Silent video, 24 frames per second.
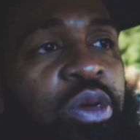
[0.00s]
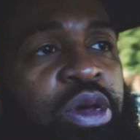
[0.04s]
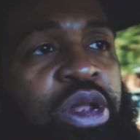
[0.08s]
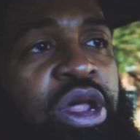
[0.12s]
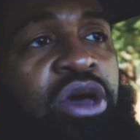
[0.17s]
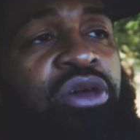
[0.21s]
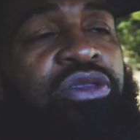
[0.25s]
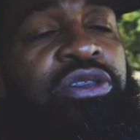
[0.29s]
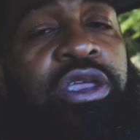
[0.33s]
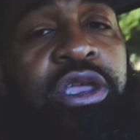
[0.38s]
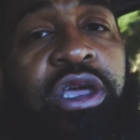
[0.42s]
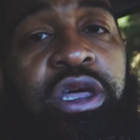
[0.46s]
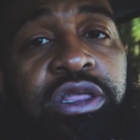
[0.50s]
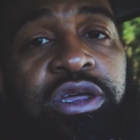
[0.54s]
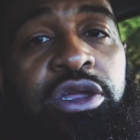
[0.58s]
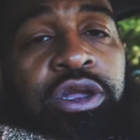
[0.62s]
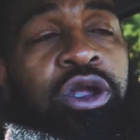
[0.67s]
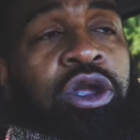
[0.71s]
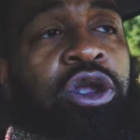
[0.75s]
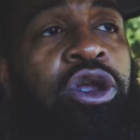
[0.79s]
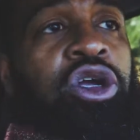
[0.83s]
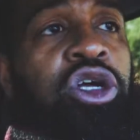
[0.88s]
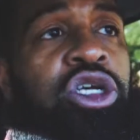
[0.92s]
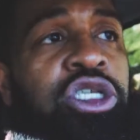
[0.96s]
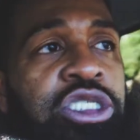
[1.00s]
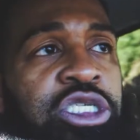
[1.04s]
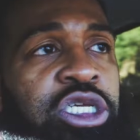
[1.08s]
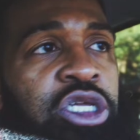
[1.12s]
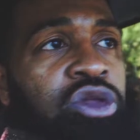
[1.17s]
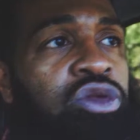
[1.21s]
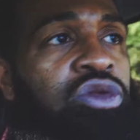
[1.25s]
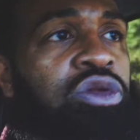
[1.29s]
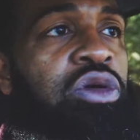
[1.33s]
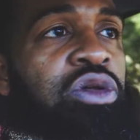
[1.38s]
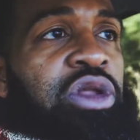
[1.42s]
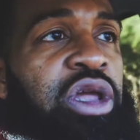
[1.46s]
with all the other girls, and
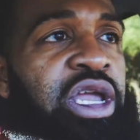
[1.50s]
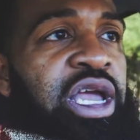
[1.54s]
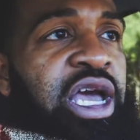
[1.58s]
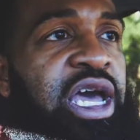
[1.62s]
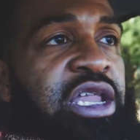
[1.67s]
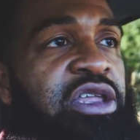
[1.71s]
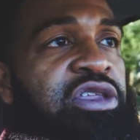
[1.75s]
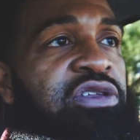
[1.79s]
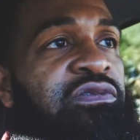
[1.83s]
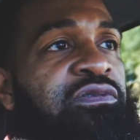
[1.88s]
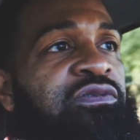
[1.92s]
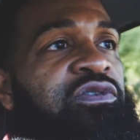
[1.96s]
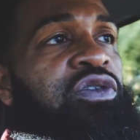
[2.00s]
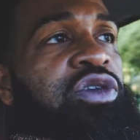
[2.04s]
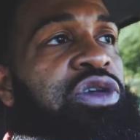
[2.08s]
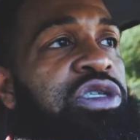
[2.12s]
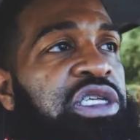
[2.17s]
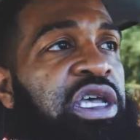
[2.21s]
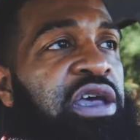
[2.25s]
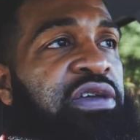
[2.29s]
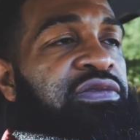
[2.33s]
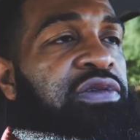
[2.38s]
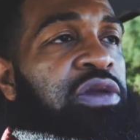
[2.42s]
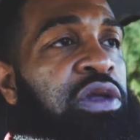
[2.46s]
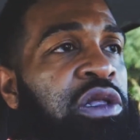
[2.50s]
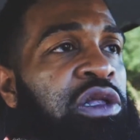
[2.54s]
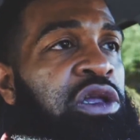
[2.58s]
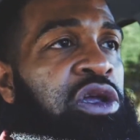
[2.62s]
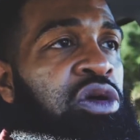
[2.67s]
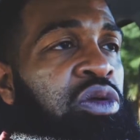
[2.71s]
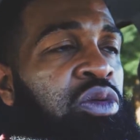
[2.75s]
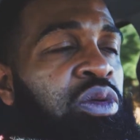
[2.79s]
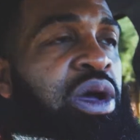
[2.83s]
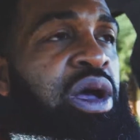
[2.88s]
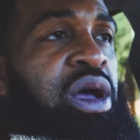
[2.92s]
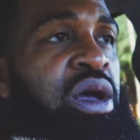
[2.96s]
you know they got a divorce after a
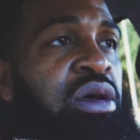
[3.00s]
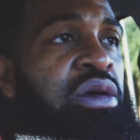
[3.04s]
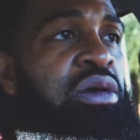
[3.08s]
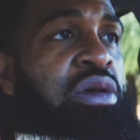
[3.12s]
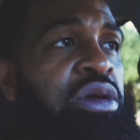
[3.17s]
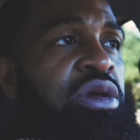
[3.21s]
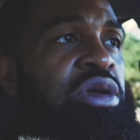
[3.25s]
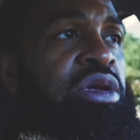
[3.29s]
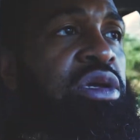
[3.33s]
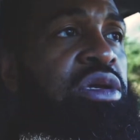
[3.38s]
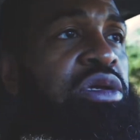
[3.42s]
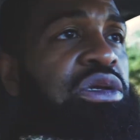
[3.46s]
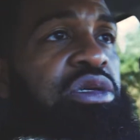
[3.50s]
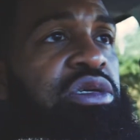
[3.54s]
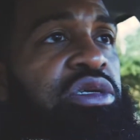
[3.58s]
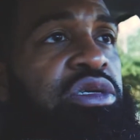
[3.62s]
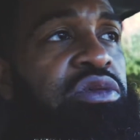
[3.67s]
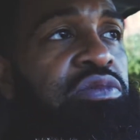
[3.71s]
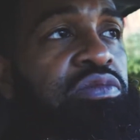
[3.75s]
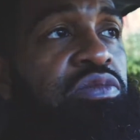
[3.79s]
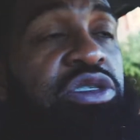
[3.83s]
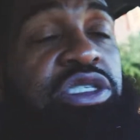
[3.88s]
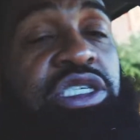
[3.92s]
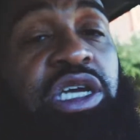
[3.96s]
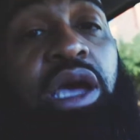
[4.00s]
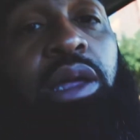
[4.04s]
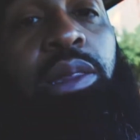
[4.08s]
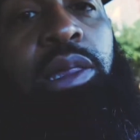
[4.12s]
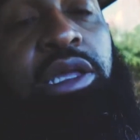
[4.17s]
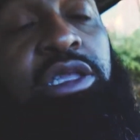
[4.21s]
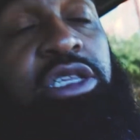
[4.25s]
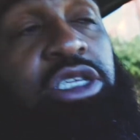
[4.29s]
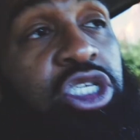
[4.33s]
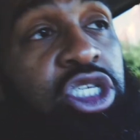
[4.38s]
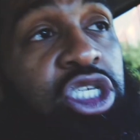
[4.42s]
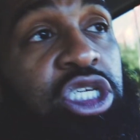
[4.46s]
little while. But y'all
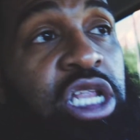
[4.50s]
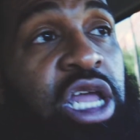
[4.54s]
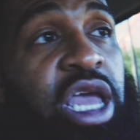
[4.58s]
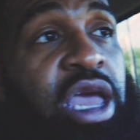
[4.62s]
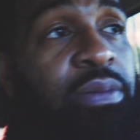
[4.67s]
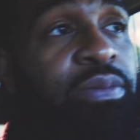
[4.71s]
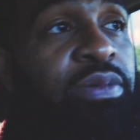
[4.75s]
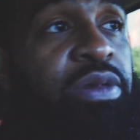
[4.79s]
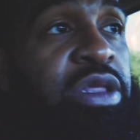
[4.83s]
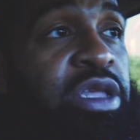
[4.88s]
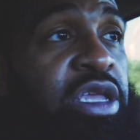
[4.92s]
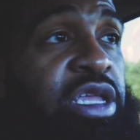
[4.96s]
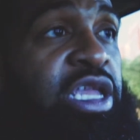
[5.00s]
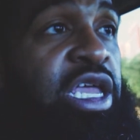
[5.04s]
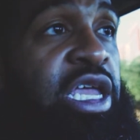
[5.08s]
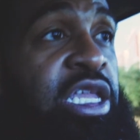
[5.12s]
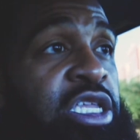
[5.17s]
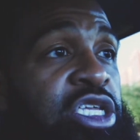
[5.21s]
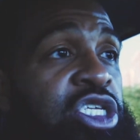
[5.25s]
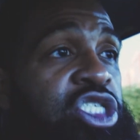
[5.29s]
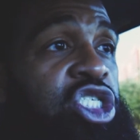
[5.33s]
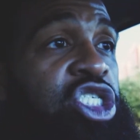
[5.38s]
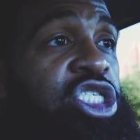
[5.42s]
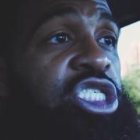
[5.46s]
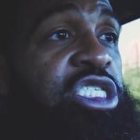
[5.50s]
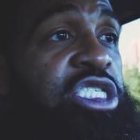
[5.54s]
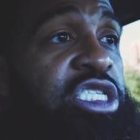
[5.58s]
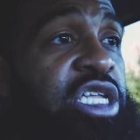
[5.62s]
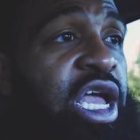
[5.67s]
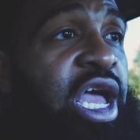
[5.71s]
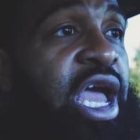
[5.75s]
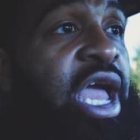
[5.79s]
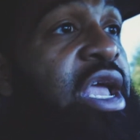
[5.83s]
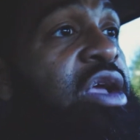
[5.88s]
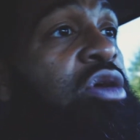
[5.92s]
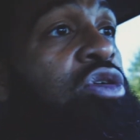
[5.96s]
let this shit happen, and the shit,
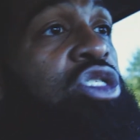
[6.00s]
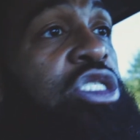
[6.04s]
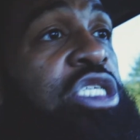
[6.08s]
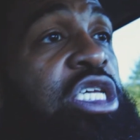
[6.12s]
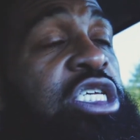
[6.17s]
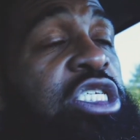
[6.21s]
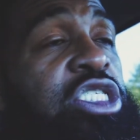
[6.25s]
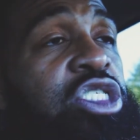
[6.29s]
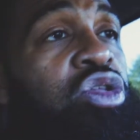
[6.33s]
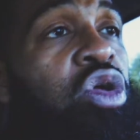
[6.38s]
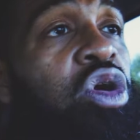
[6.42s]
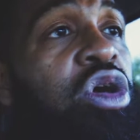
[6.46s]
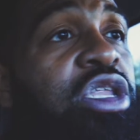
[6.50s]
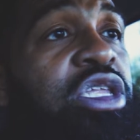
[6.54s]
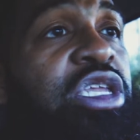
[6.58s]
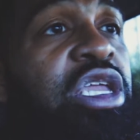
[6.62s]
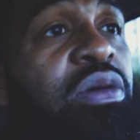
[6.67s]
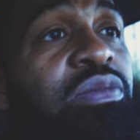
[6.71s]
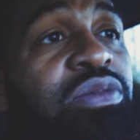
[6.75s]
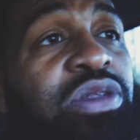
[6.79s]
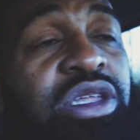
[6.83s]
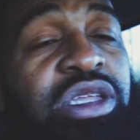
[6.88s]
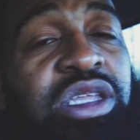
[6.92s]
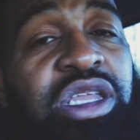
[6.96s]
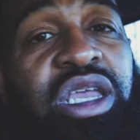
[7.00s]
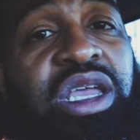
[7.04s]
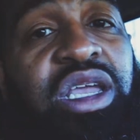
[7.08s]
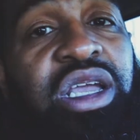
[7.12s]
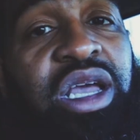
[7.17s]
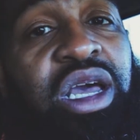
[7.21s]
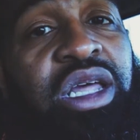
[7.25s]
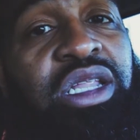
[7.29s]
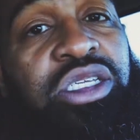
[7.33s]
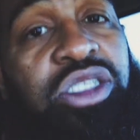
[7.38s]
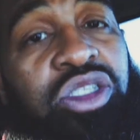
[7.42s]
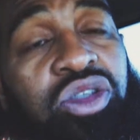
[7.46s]
I ain't gonna say it started there, but it did
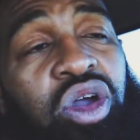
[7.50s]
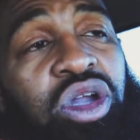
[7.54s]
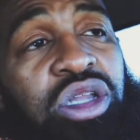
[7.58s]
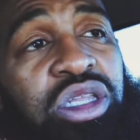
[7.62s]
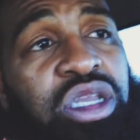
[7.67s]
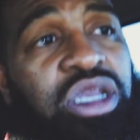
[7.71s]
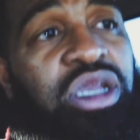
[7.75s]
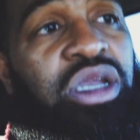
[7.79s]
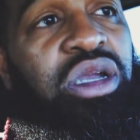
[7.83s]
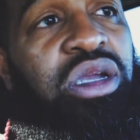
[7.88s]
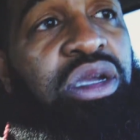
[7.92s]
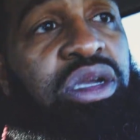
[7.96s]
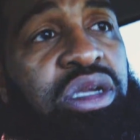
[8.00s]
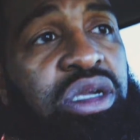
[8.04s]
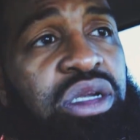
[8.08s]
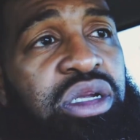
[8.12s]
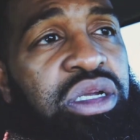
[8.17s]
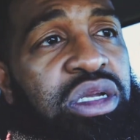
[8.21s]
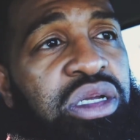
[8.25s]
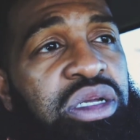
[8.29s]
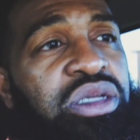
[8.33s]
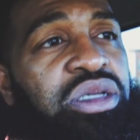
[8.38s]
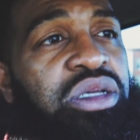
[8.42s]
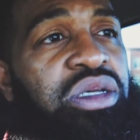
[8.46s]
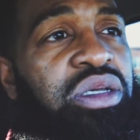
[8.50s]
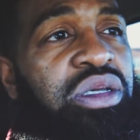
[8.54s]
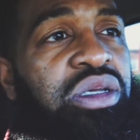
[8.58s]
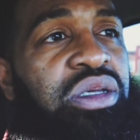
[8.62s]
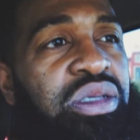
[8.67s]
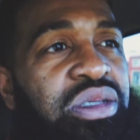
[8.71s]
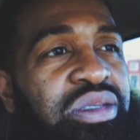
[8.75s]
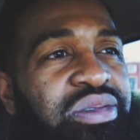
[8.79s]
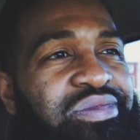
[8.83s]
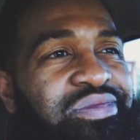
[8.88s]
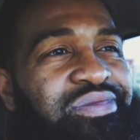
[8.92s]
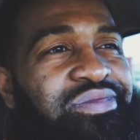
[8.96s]
kind of start there.
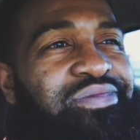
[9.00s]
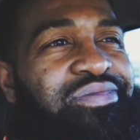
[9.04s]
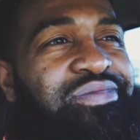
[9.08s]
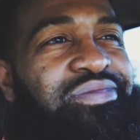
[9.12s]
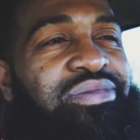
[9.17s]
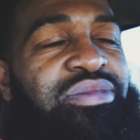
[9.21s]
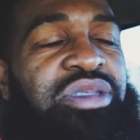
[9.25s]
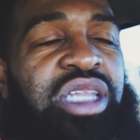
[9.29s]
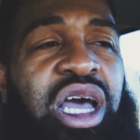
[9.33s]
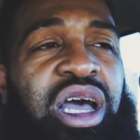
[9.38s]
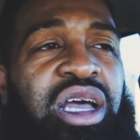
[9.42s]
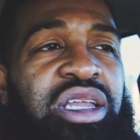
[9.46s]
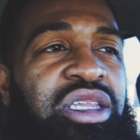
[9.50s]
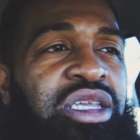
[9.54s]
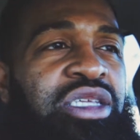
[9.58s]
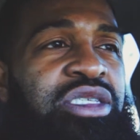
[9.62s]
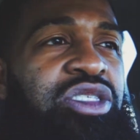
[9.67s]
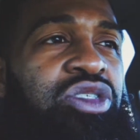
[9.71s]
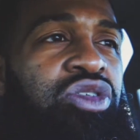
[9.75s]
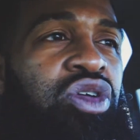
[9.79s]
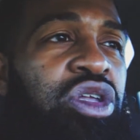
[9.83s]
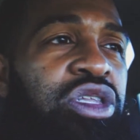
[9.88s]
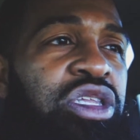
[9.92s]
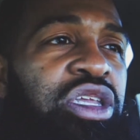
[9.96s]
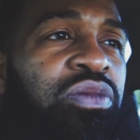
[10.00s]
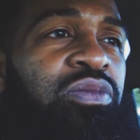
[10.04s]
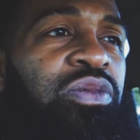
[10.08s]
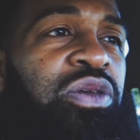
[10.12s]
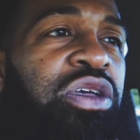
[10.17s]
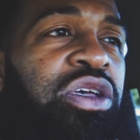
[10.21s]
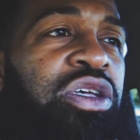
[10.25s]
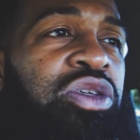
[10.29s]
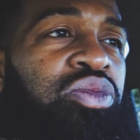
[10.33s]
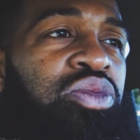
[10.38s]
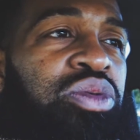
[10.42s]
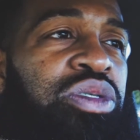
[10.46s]
Nah, it did not start there
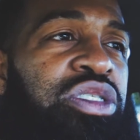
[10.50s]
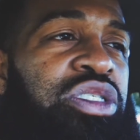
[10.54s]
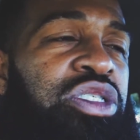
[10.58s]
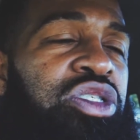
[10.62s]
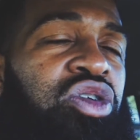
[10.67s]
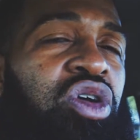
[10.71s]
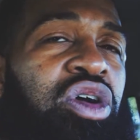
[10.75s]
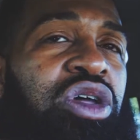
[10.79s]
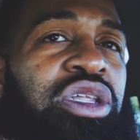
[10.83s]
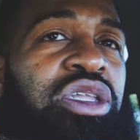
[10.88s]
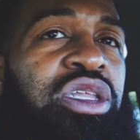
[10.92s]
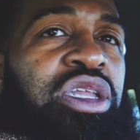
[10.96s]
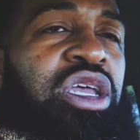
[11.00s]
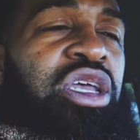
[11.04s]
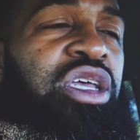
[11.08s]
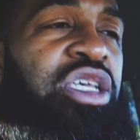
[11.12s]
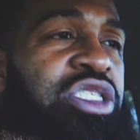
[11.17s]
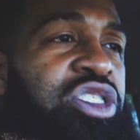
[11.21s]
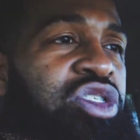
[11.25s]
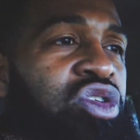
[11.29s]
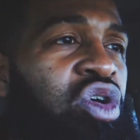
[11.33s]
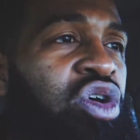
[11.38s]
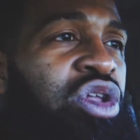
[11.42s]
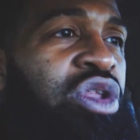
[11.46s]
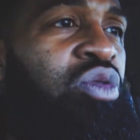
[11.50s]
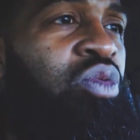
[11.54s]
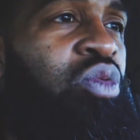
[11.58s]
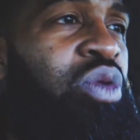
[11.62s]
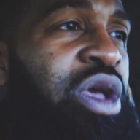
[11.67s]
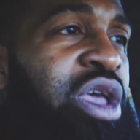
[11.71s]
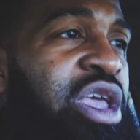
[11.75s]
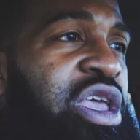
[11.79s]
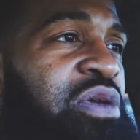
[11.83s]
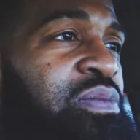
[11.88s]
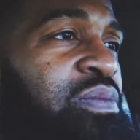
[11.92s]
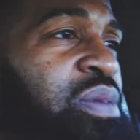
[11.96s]
because when it started there, it started
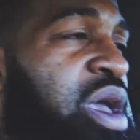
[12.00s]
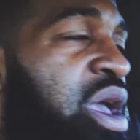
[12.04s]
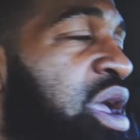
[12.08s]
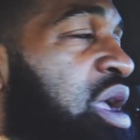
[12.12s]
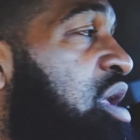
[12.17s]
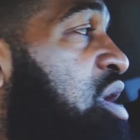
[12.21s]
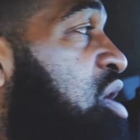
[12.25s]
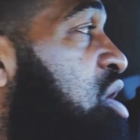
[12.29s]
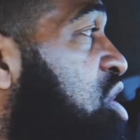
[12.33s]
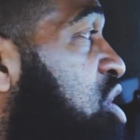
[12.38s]
way back